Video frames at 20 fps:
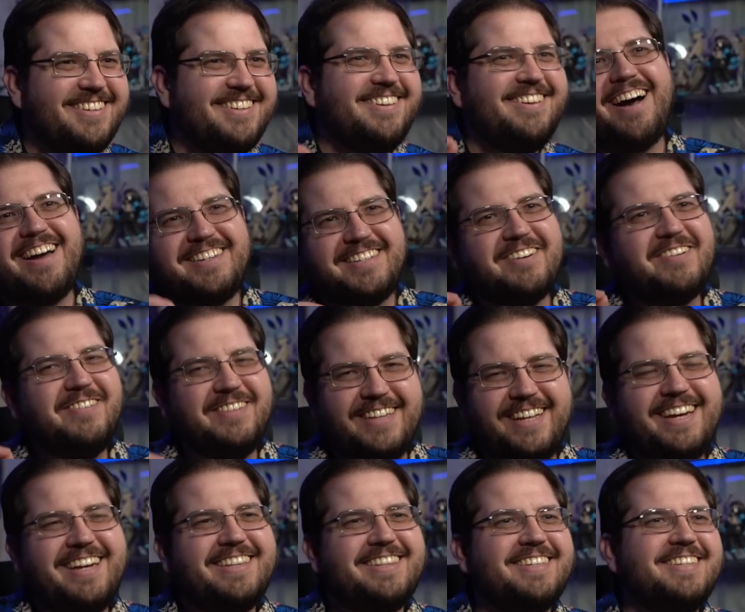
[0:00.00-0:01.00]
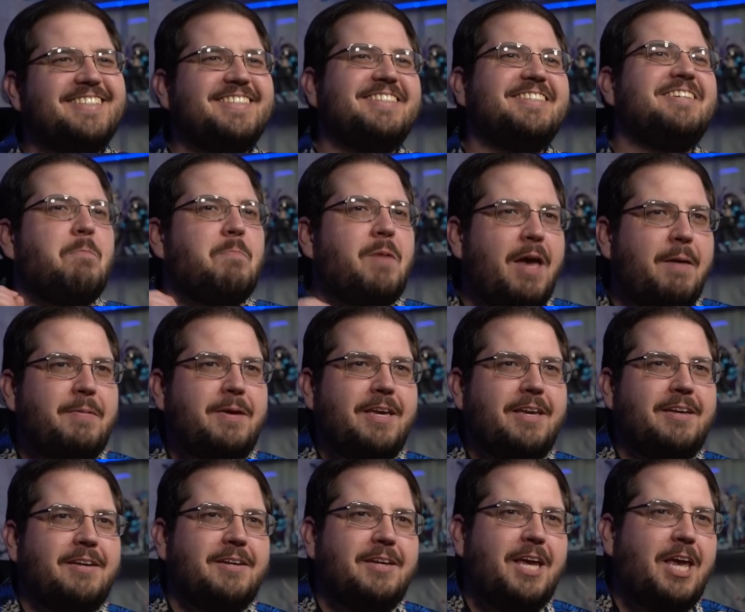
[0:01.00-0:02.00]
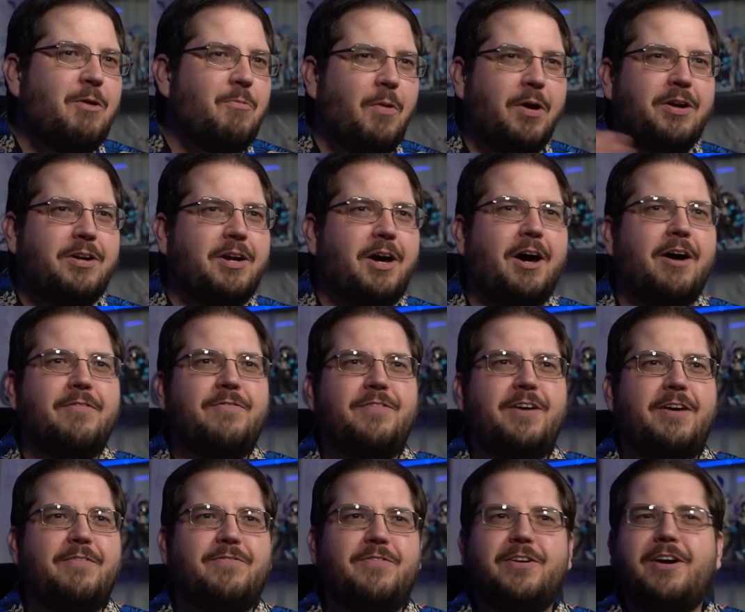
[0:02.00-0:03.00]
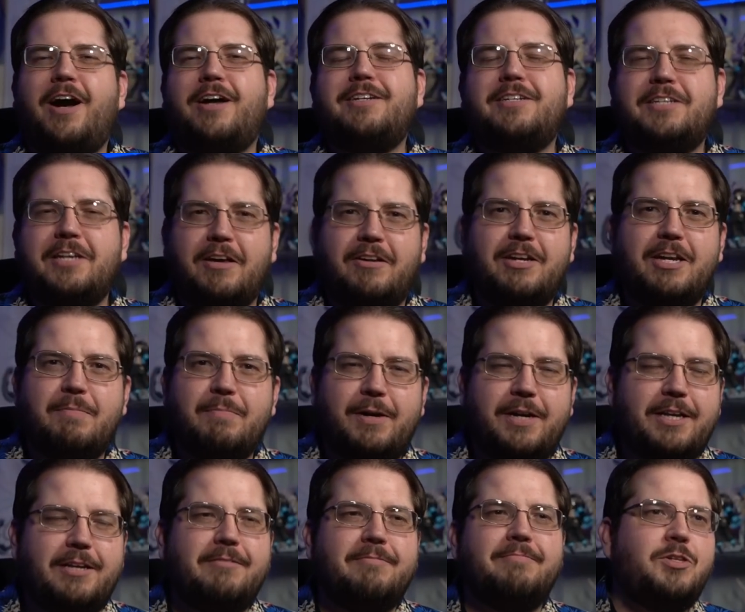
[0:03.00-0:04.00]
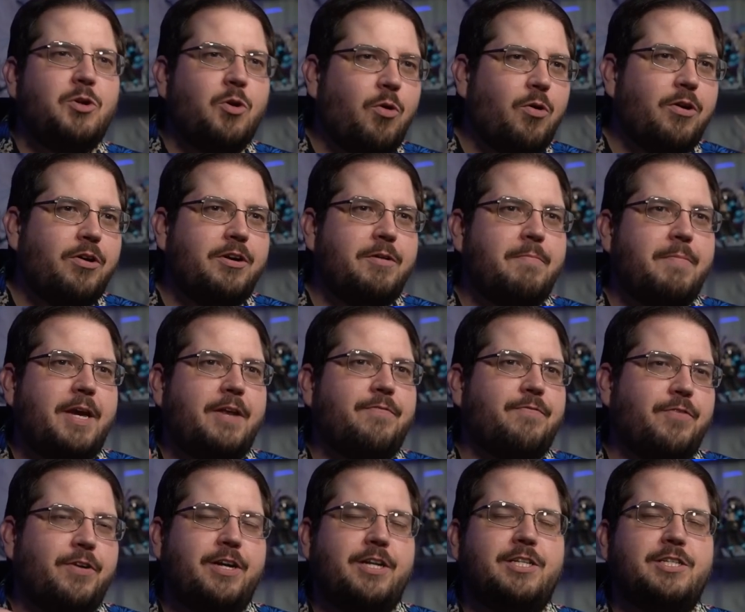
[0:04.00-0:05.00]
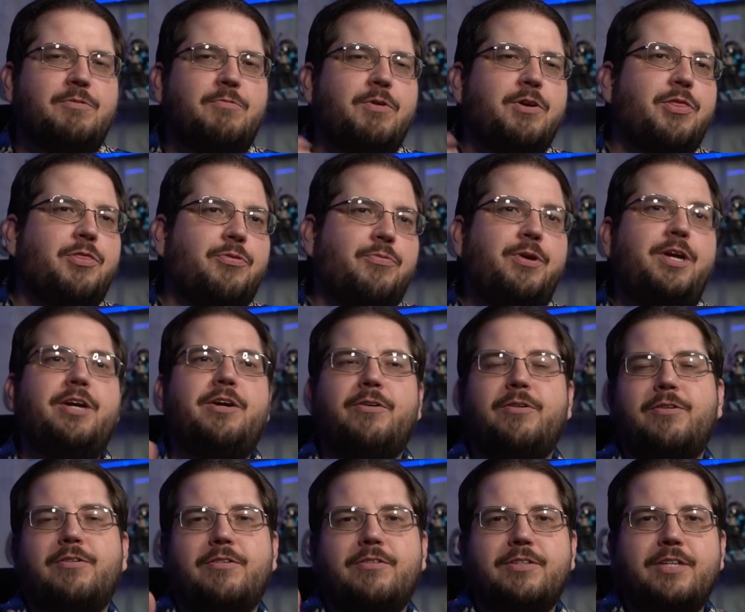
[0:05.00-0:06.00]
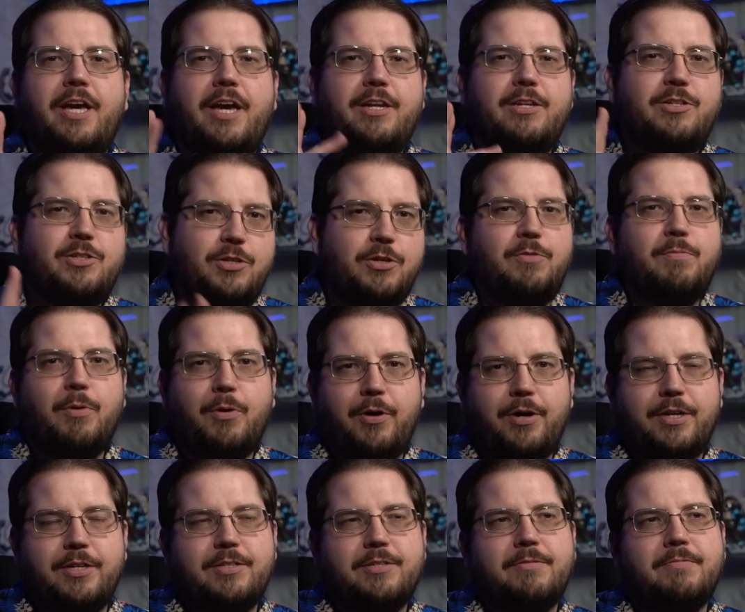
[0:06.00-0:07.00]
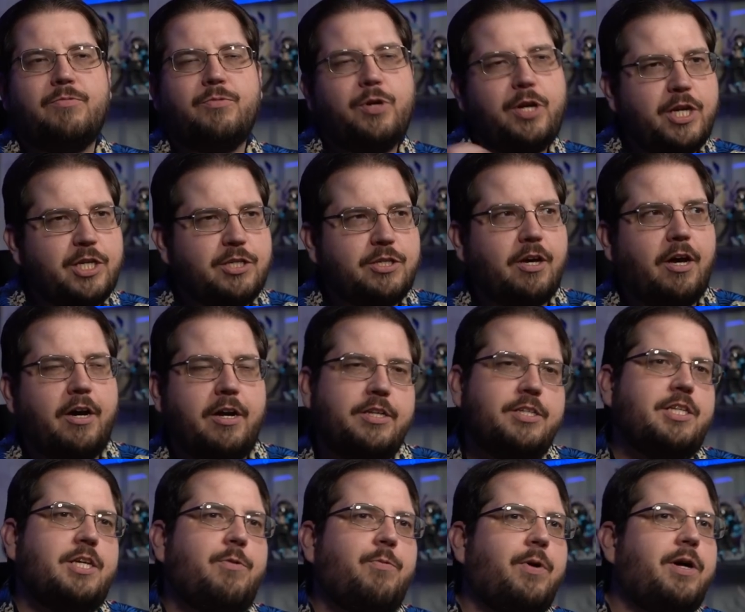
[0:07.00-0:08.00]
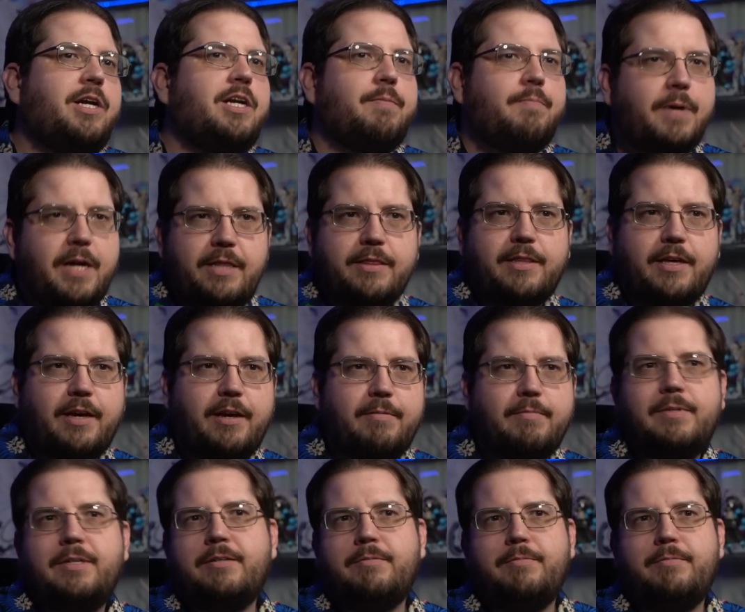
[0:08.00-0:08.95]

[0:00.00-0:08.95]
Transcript: I don't like this. Maybe he wandered off and forgot to tell anybody. Norn made friends with 3 girls and 2 boys. Rudeus honestly wanted to meet them